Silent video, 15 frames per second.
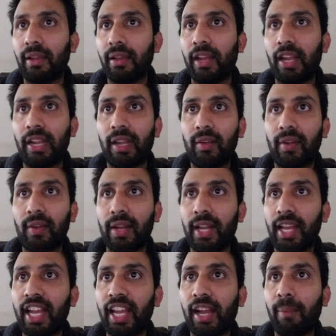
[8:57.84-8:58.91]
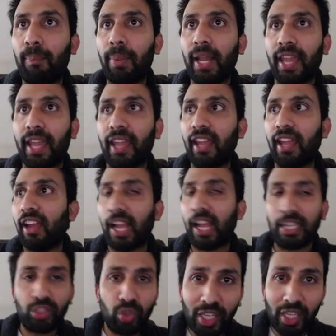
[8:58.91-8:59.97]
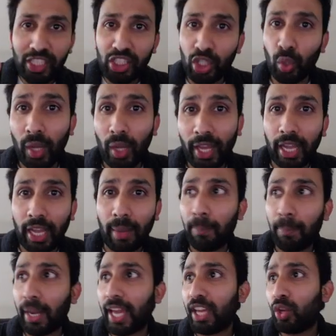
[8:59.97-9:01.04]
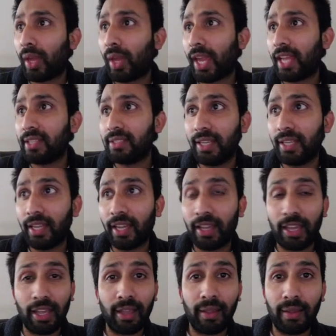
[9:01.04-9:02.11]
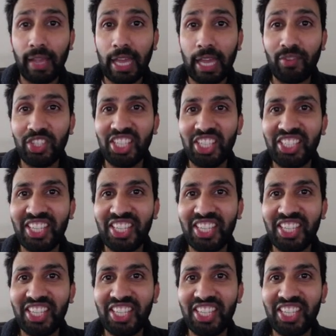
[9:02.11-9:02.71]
and I will click apply. As soon as you click apply, you can see nVision